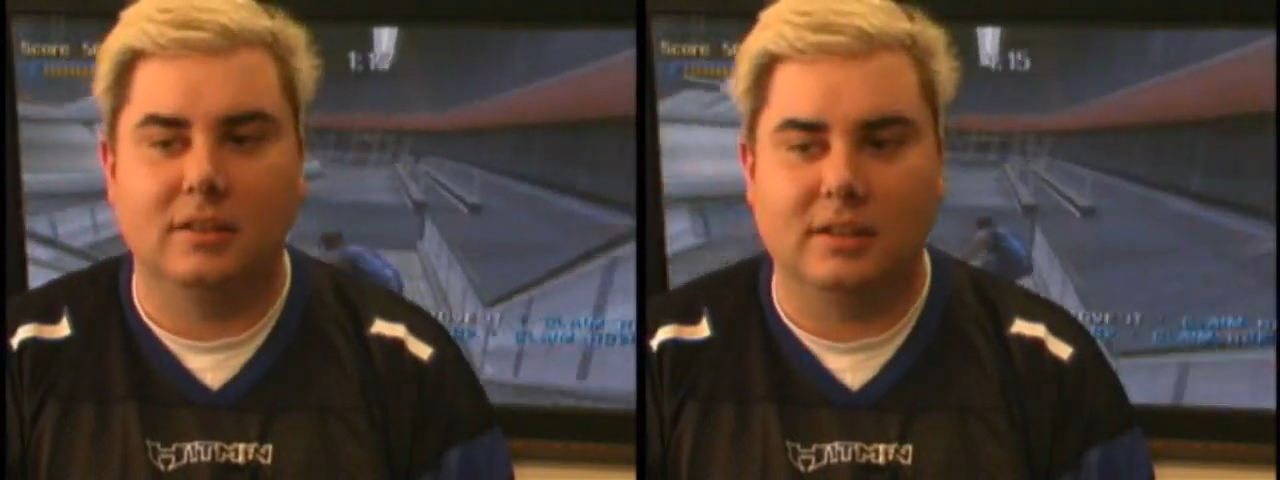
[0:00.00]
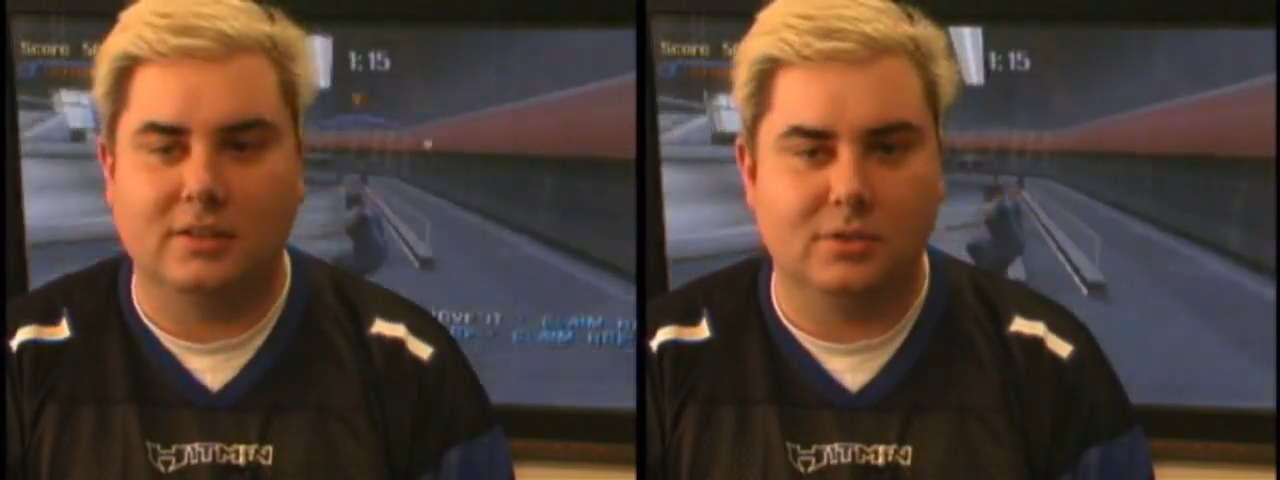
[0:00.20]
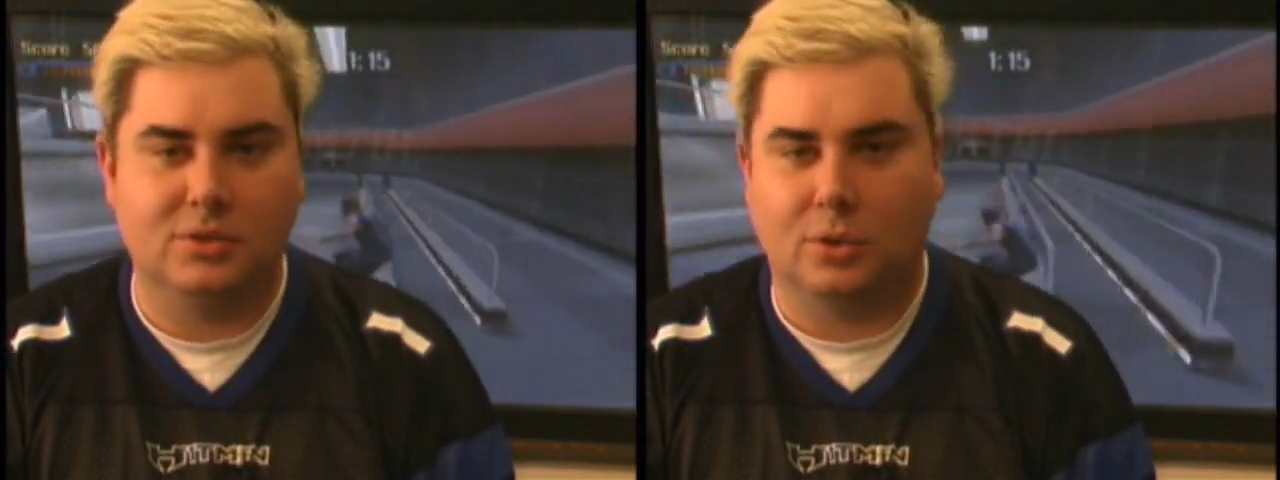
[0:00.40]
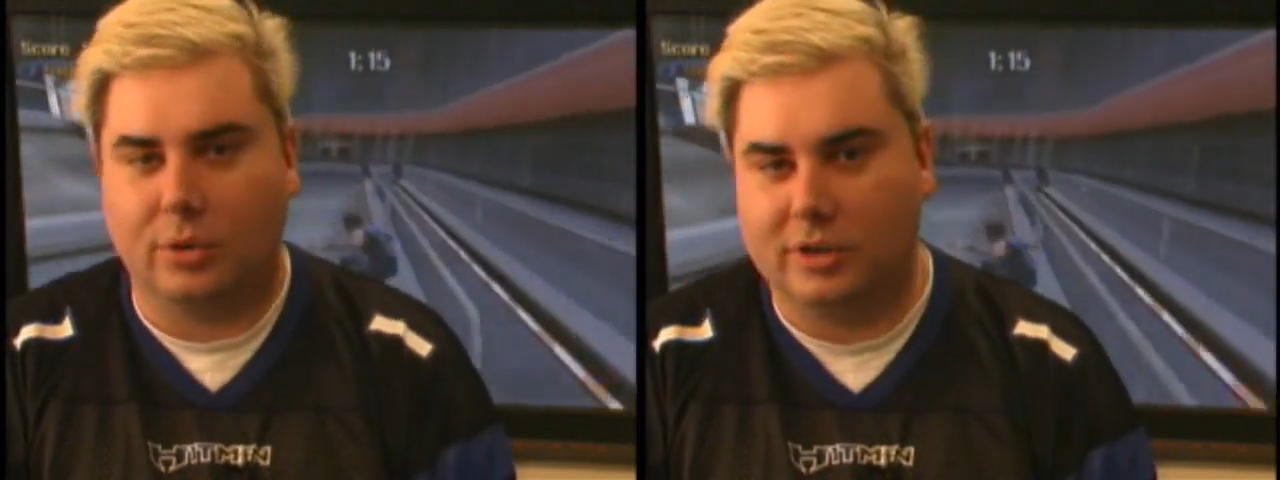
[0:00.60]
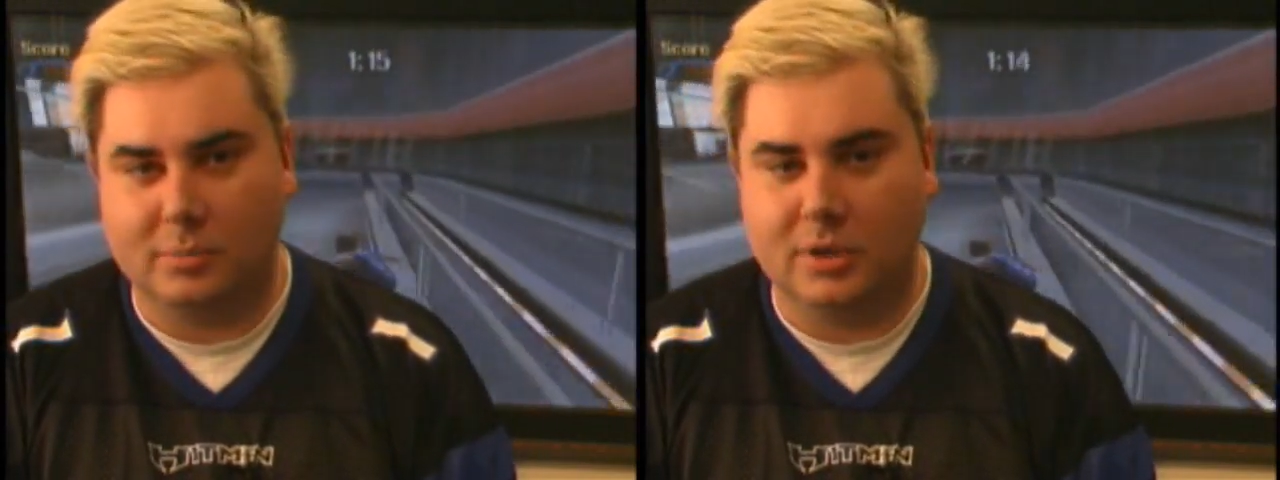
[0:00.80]
the
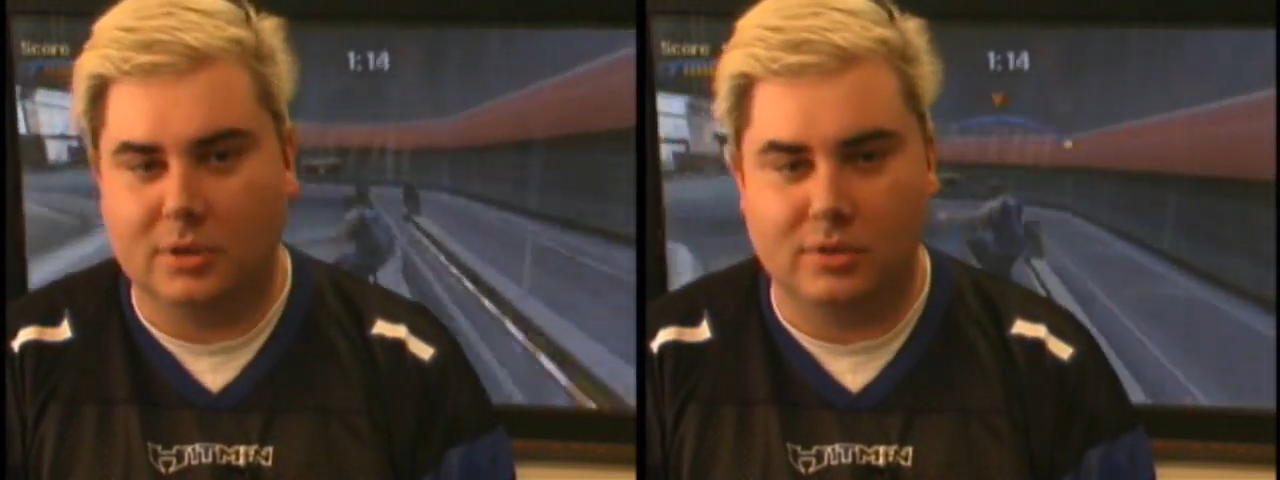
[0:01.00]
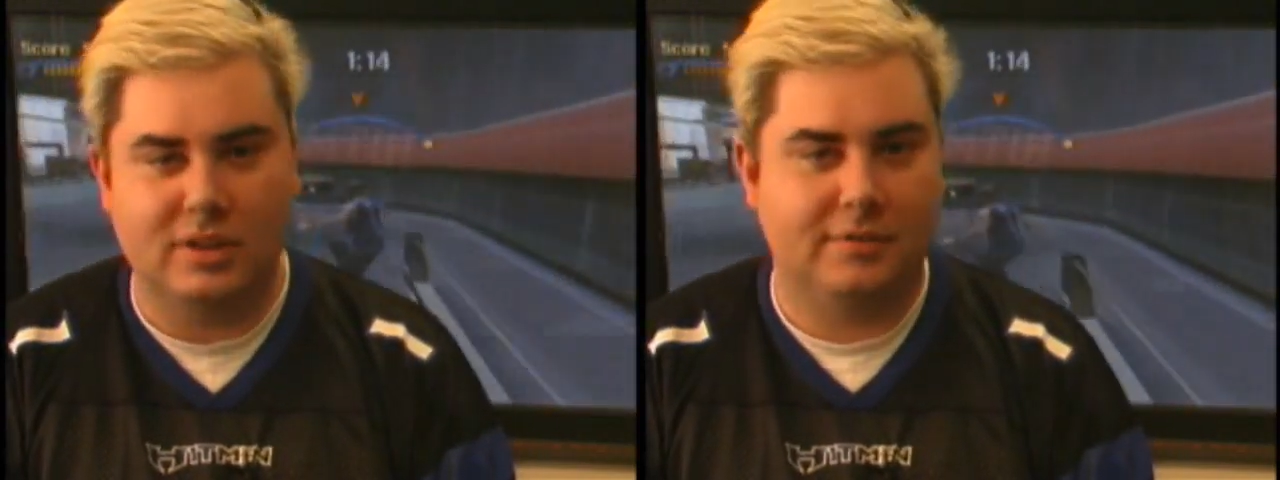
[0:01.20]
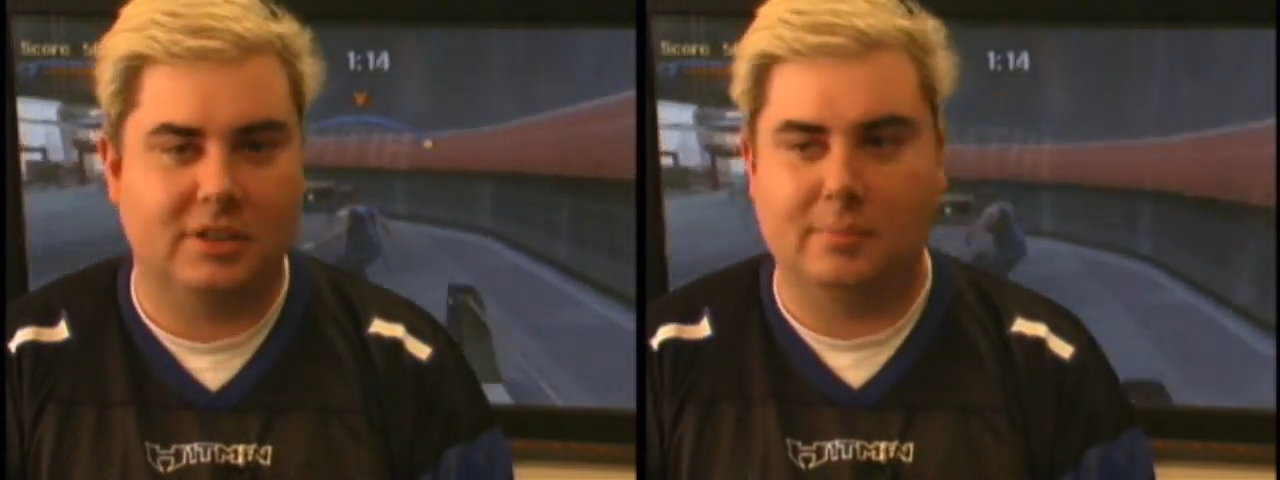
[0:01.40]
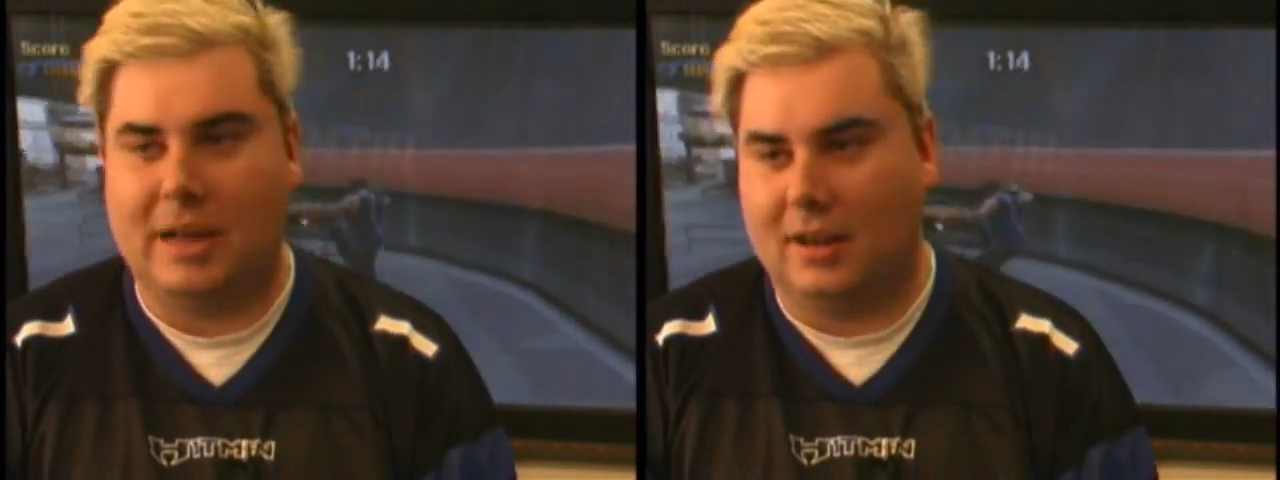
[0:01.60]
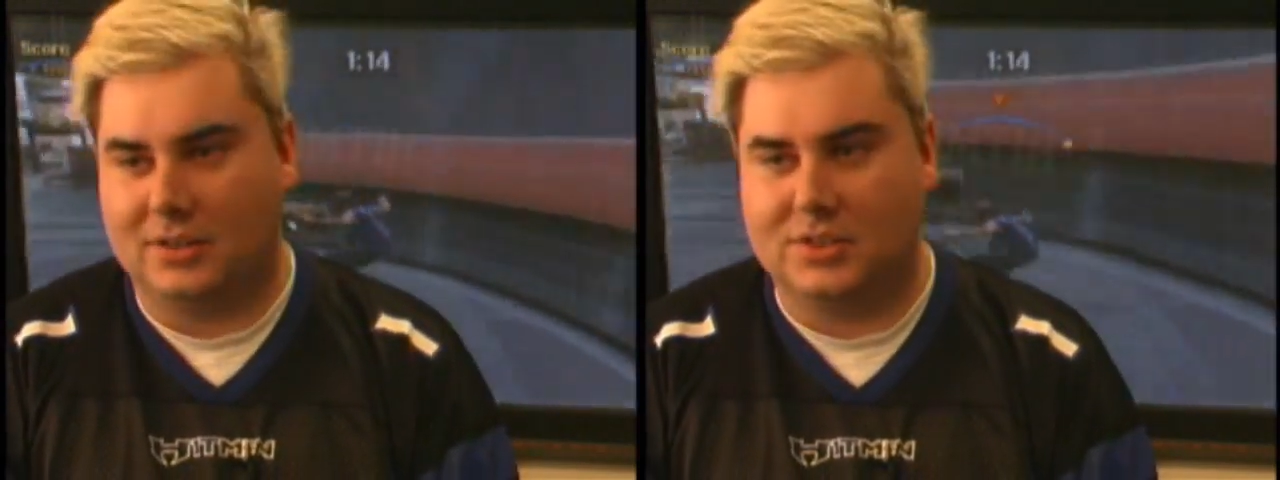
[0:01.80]
tutorial mode definitely
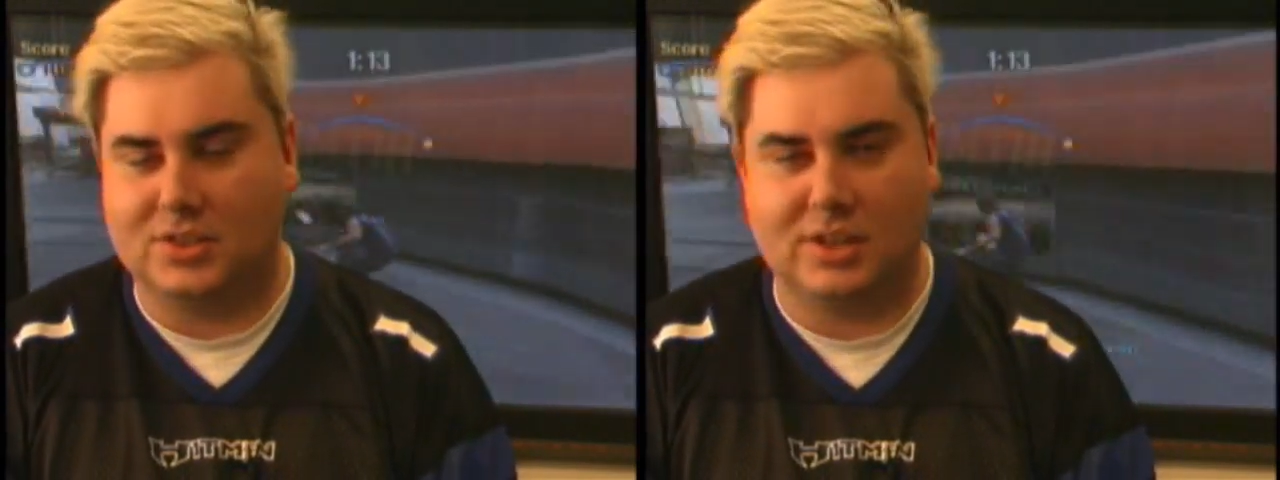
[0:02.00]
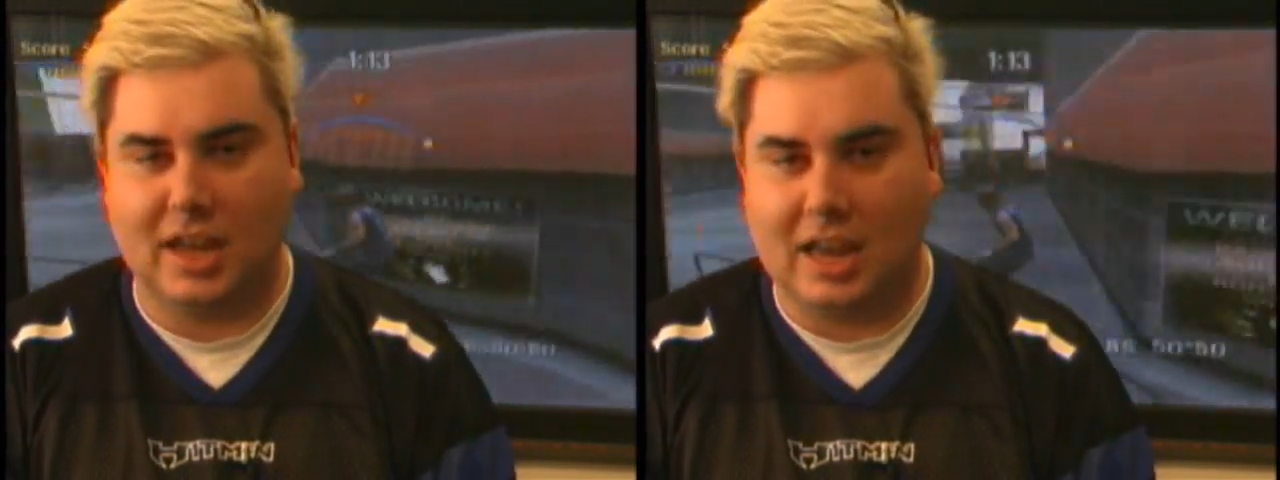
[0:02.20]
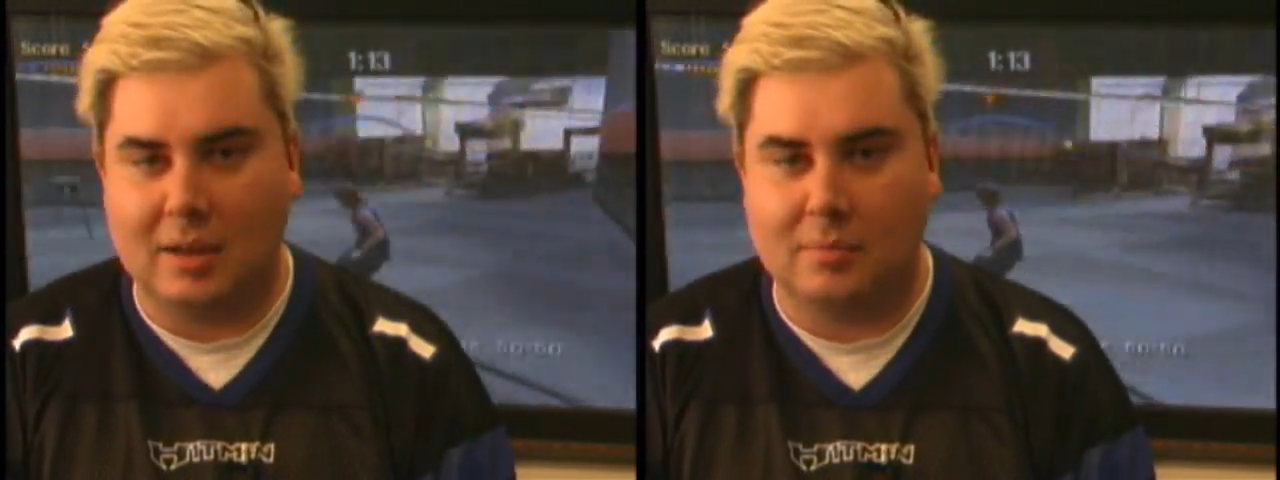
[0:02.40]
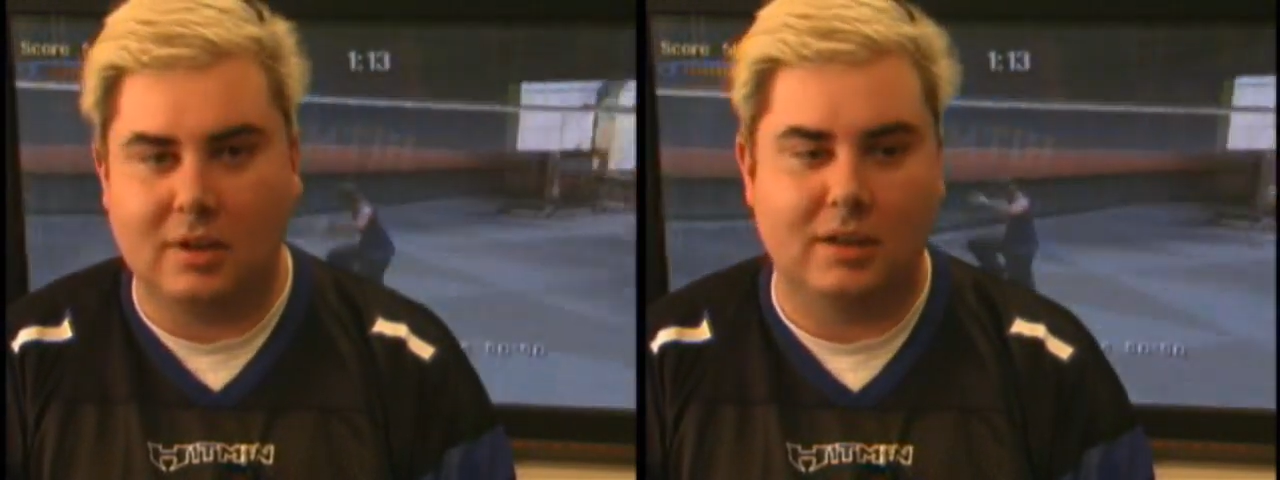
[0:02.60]
balances the game,